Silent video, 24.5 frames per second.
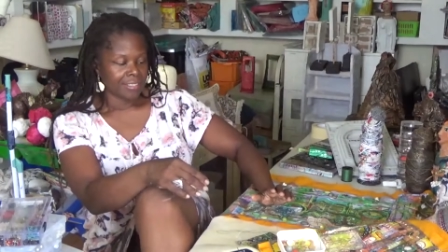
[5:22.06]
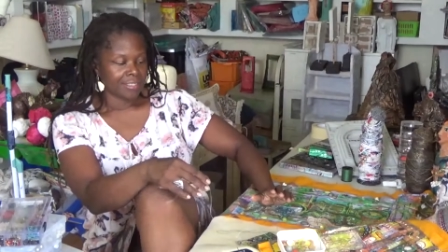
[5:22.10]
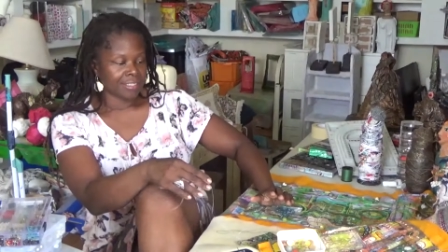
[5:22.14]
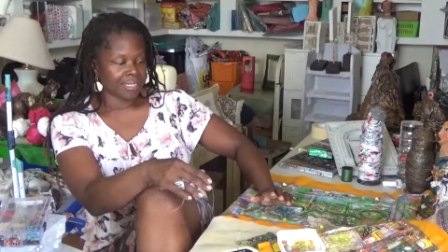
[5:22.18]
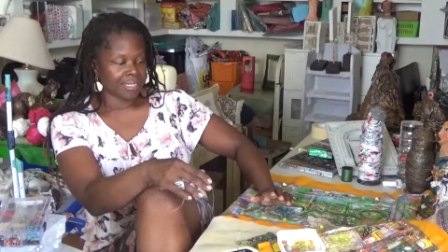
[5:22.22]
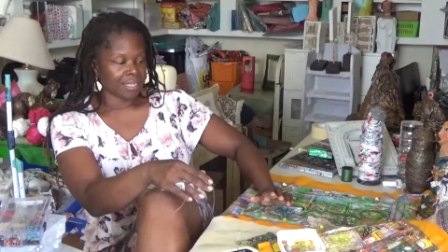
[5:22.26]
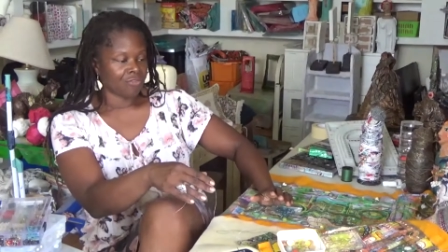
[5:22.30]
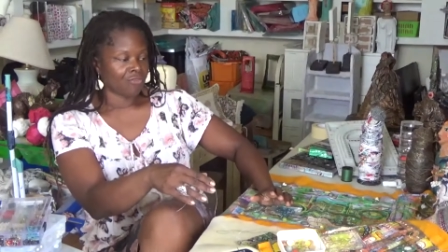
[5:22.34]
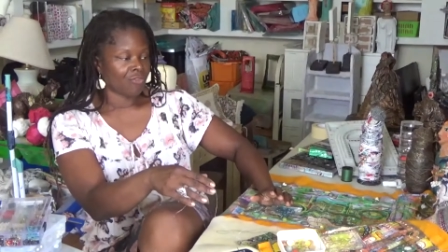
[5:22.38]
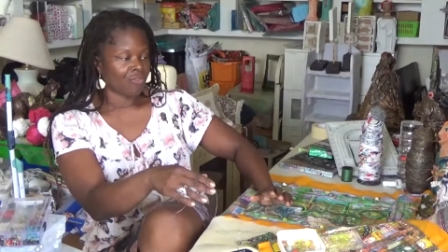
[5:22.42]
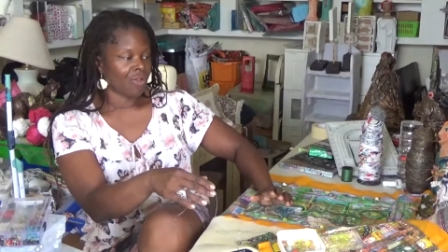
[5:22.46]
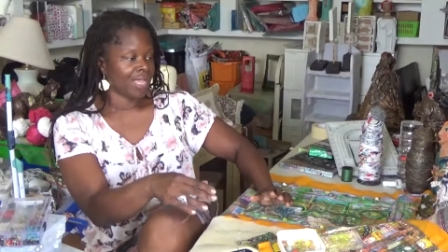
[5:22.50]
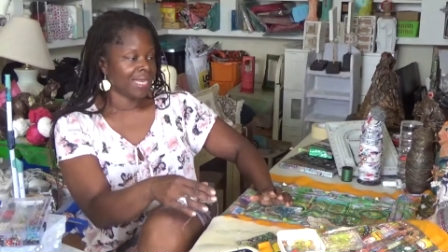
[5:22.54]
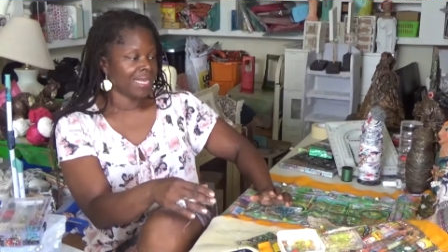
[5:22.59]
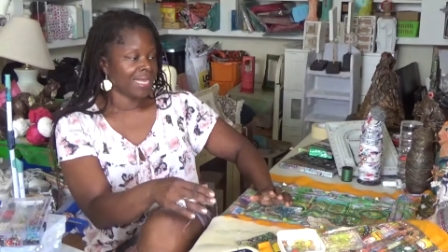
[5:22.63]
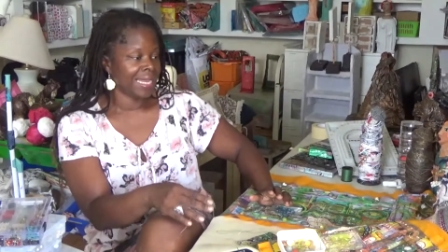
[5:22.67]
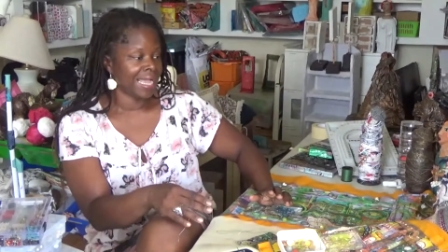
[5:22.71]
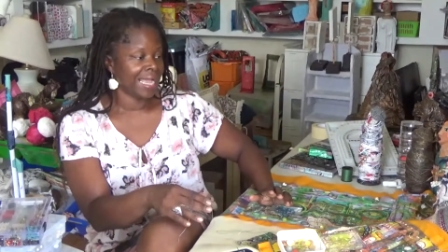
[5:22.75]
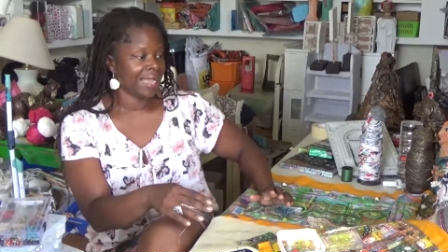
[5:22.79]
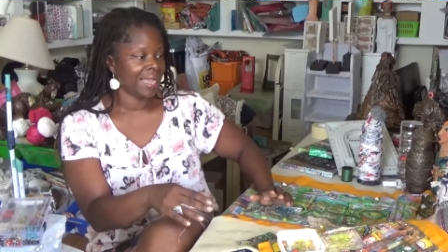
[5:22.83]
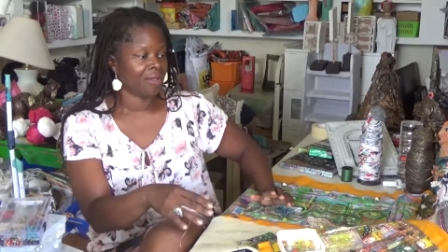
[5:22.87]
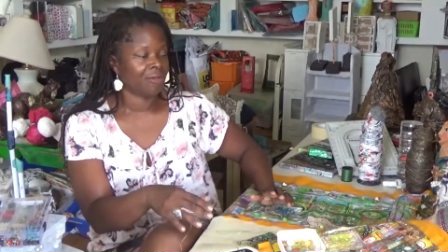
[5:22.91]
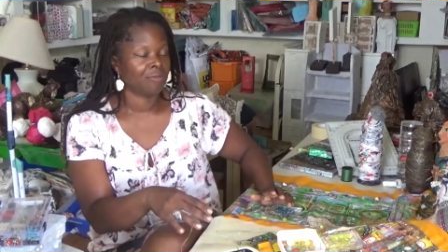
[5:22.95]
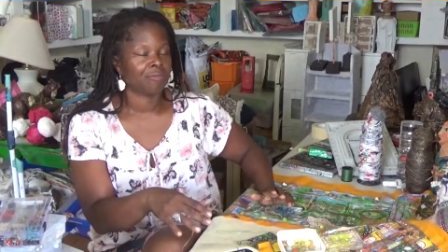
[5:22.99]
done right
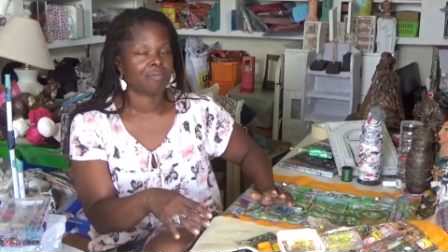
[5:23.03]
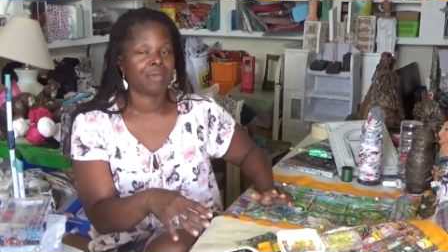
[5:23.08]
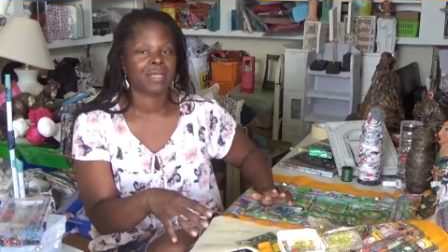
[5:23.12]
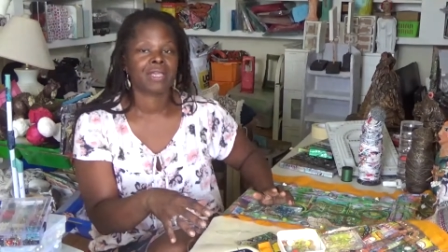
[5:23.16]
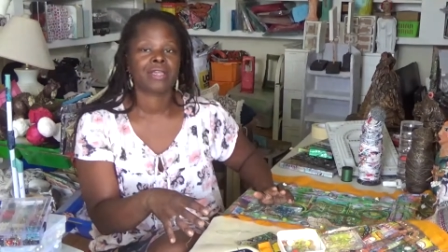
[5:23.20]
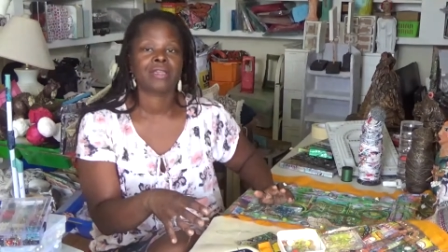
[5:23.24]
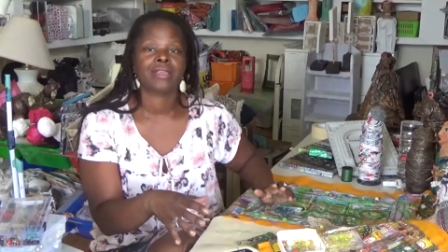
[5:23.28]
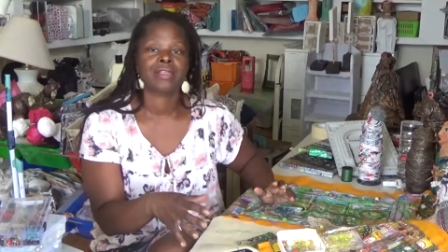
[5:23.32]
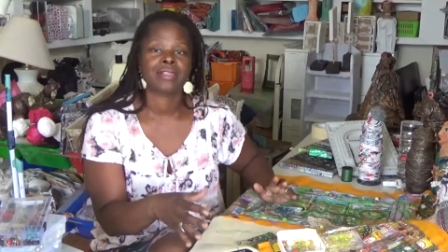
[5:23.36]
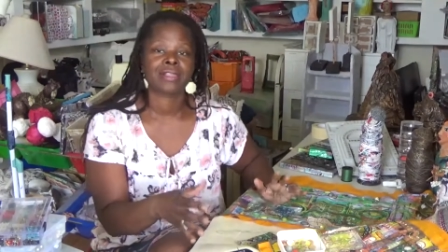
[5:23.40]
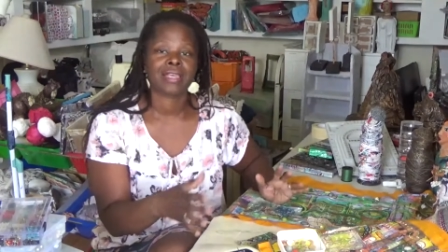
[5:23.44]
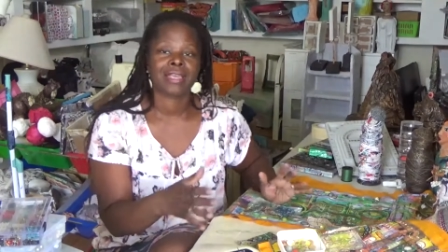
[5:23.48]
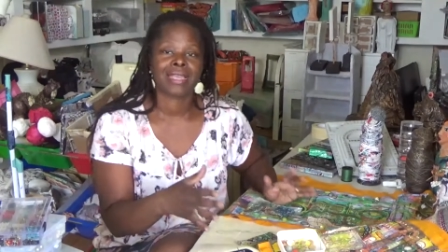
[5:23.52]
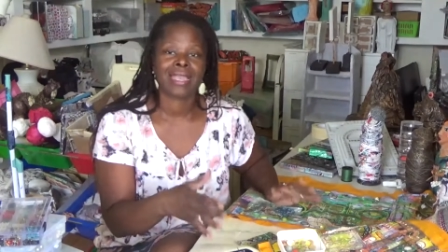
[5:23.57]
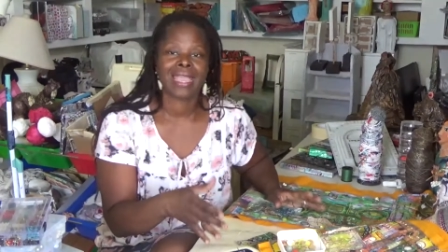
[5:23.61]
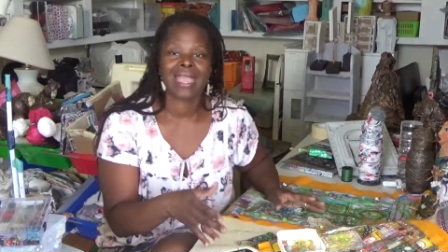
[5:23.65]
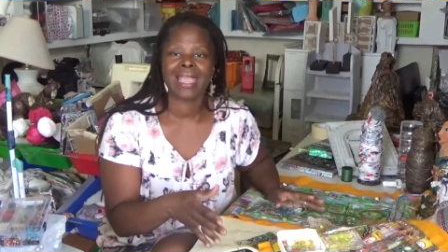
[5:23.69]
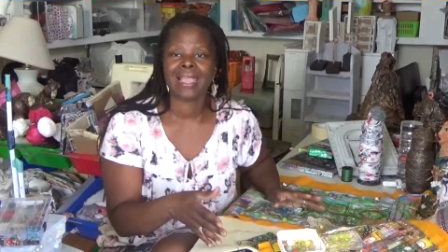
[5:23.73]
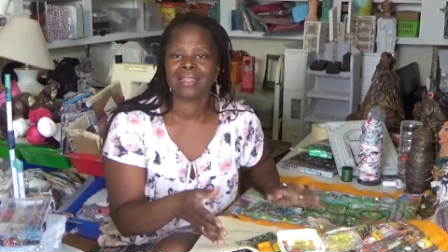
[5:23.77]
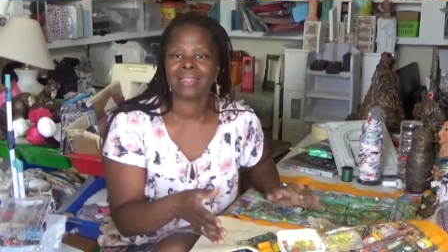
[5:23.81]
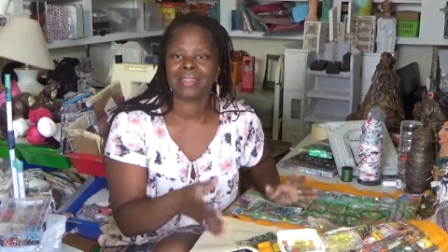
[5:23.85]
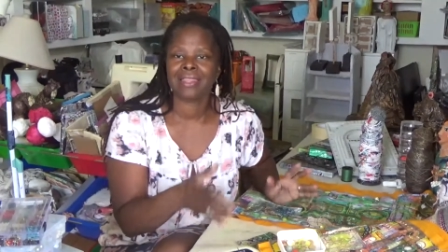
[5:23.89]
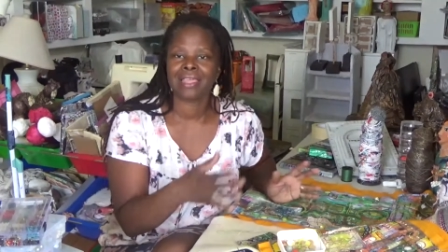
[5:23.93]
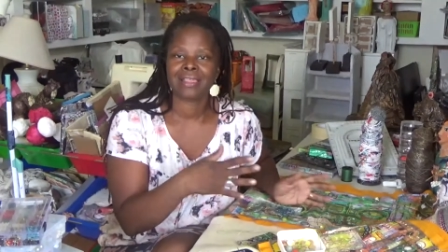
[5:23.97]
now, because
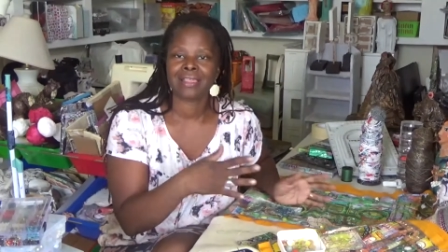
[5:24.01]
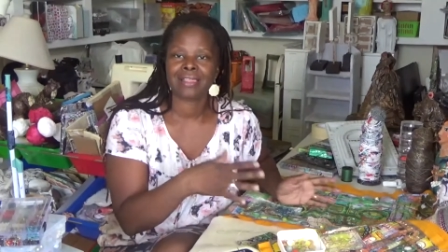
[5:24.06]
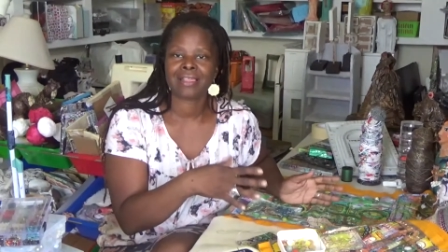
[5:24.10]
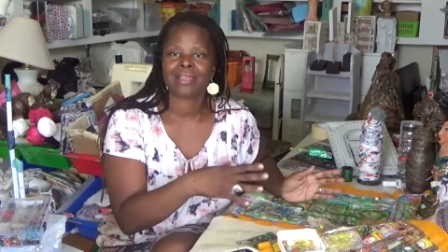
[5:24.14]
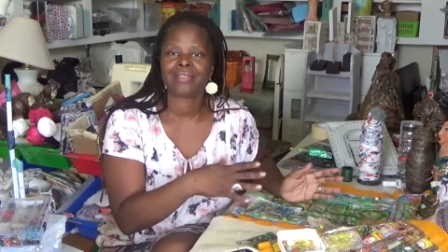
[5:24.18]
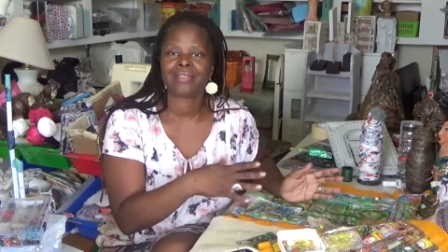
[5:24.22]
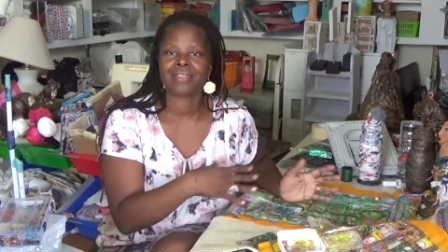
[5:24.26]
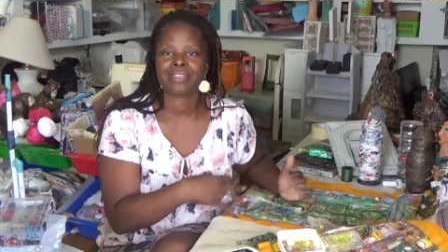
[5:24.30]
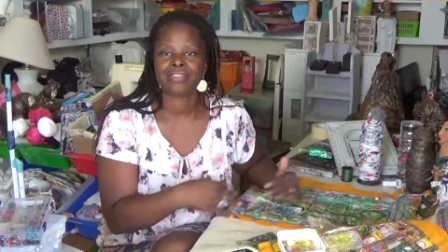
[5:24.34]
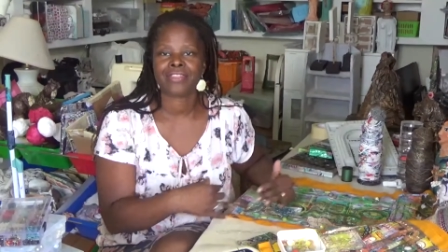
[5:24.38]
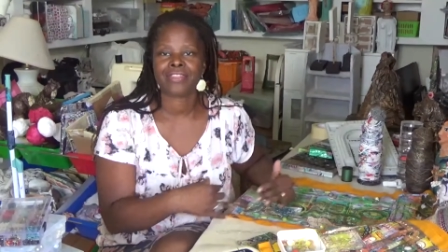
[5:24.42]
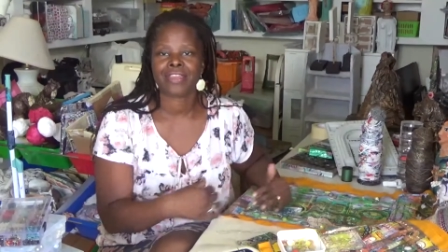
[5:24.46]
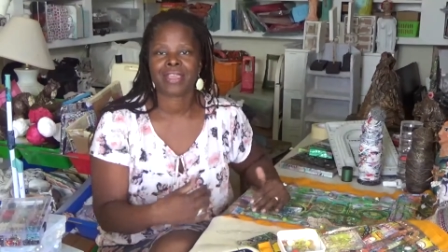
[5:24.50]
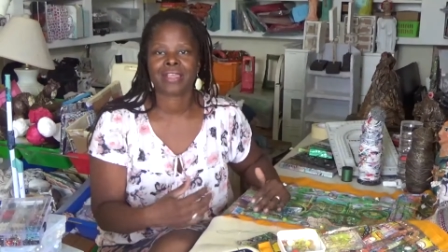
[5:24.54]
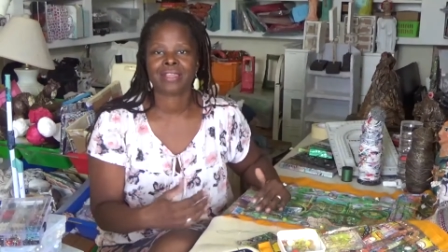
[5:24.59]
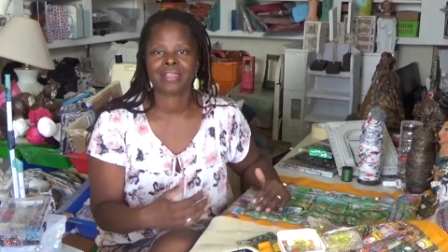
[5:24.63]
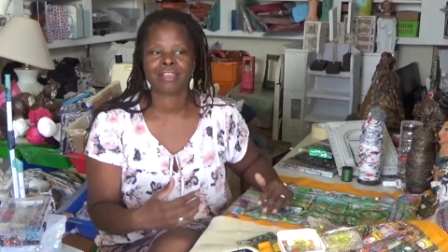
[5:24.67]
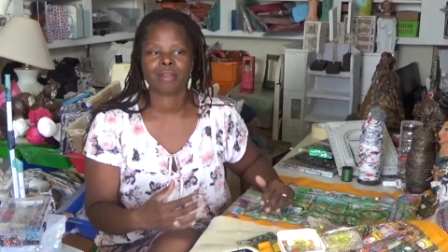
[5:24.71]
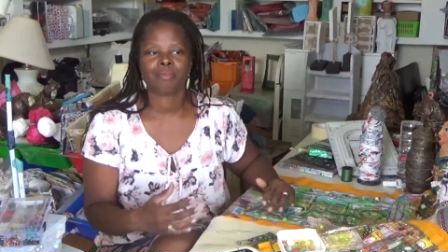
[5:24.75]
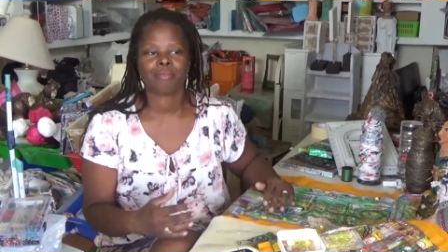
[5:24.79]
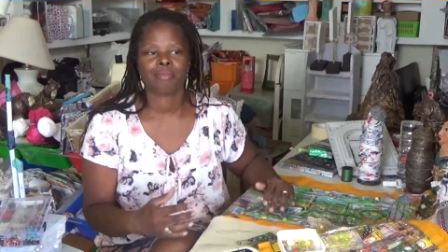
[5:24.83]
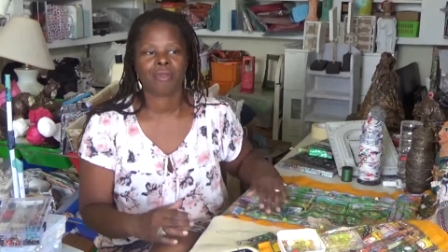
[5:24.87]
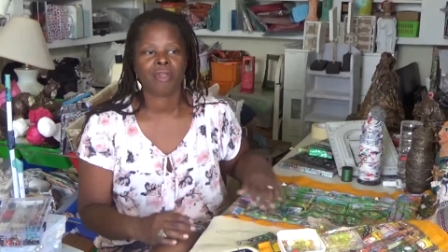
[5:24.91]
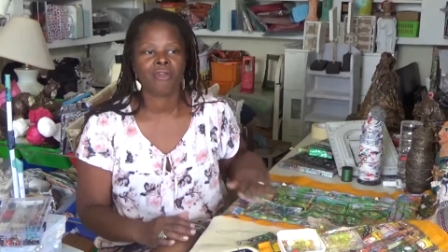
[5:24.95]
again there's other things
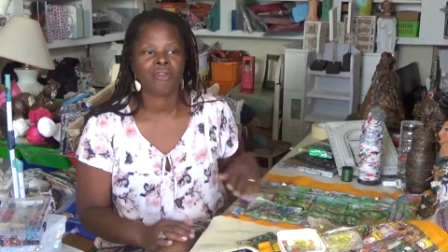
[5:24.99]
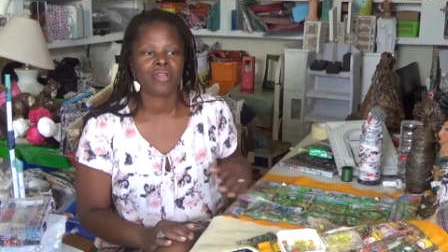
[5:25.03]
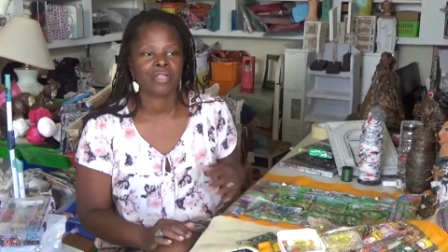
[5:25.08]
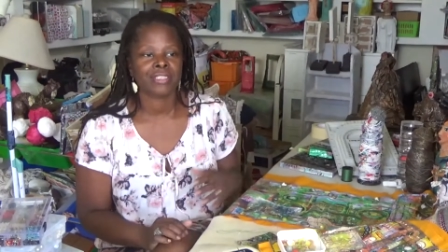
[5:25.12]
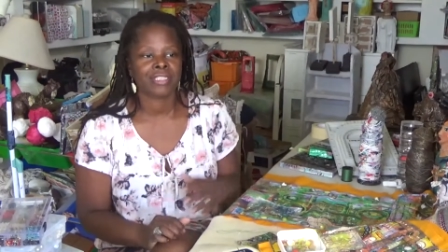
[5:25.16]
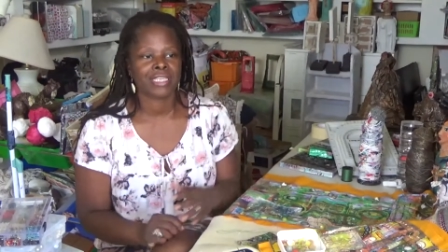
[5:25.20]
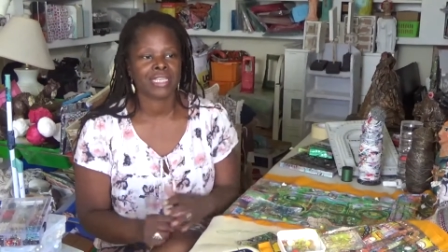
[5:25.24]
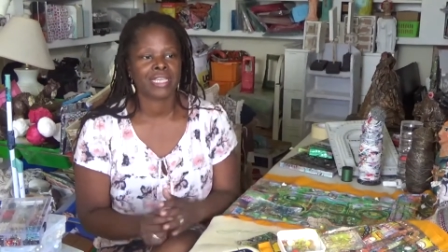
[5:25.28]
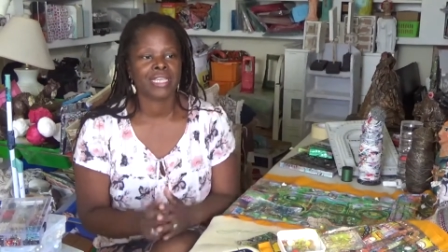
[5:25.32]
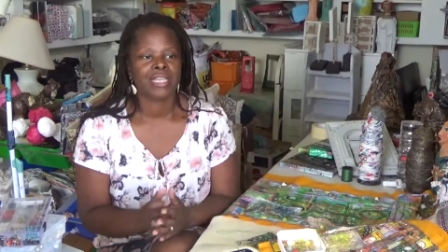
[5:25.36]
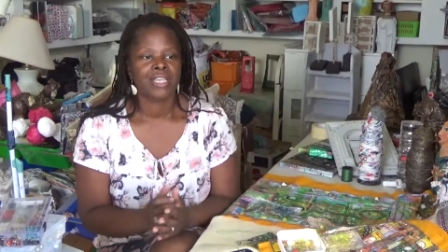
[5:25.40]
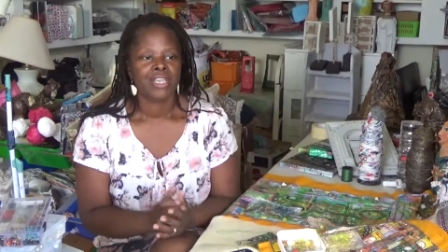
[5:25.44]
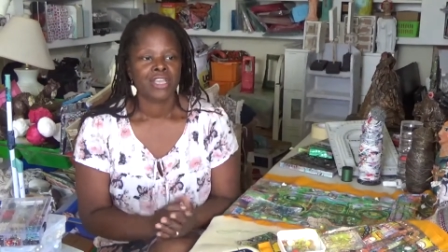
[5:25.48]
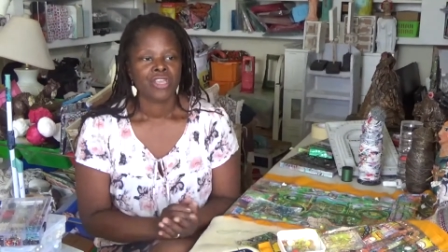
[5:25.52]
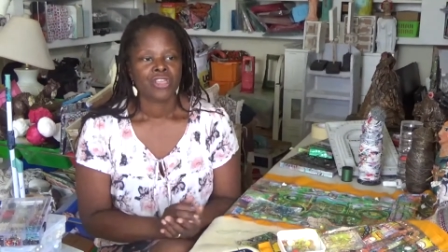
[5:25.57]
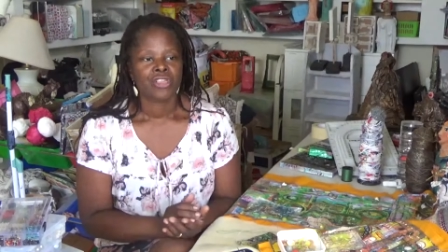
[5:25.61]
that are priority.